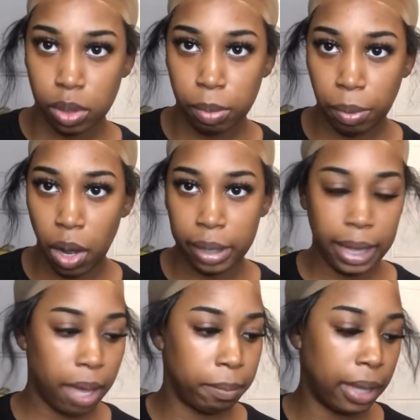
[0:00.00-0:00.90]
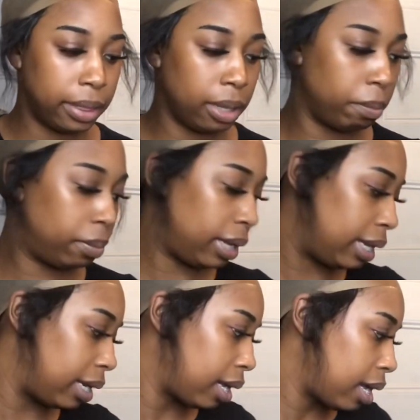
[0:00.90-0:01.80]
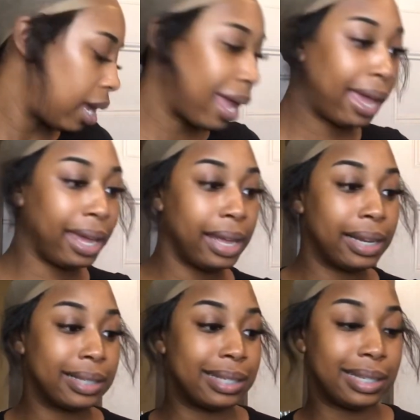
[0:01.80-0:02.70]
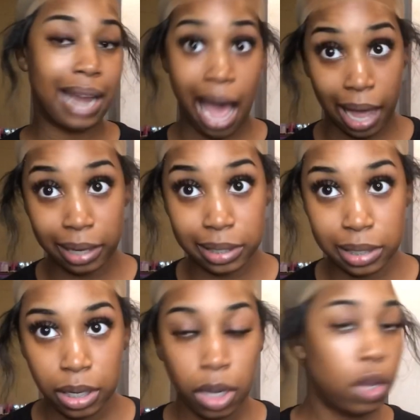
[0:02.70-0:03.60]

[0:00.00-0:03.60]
the bald cap method, but it is not,